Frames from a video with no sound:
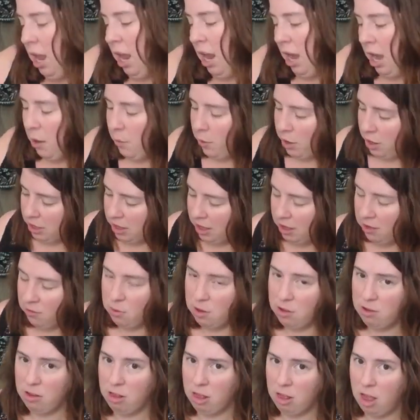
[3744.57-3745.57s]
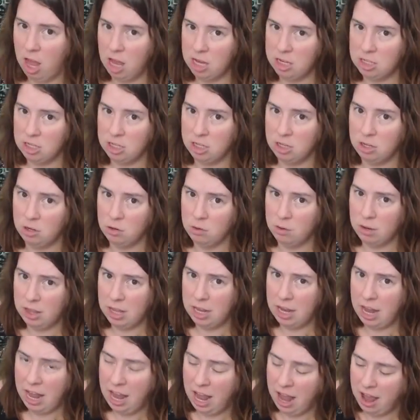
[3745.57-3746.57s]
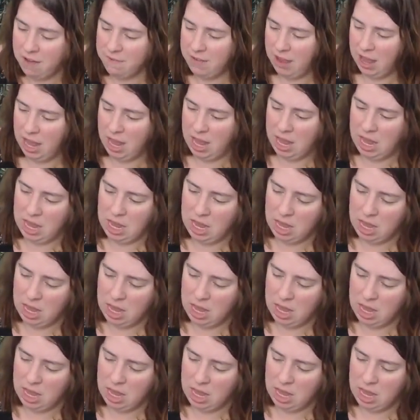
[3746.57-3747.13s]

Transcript: wear these ones a lot too. And then I have a